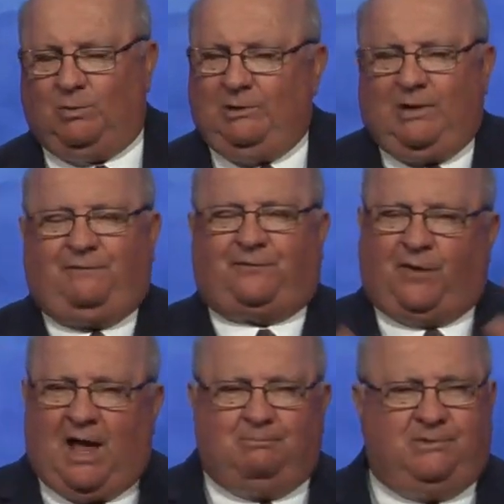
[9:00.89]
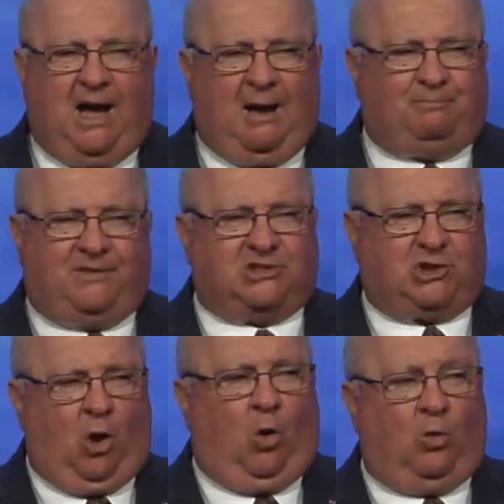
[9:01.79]
We, we flubbed up this
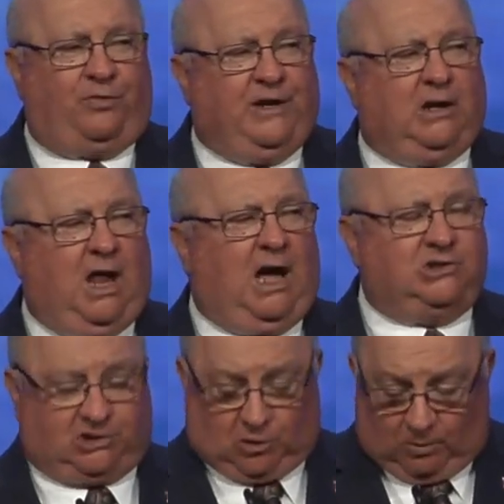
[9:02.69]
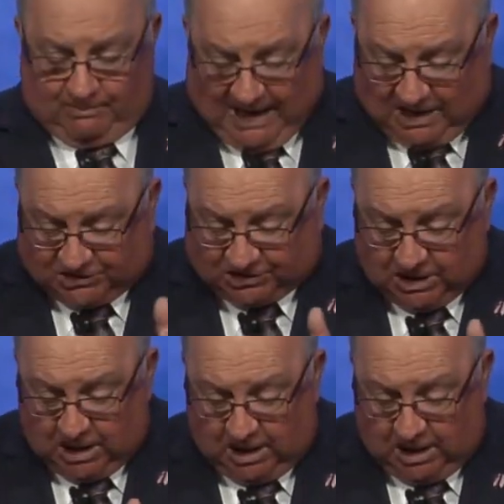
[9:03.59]
whole theological mess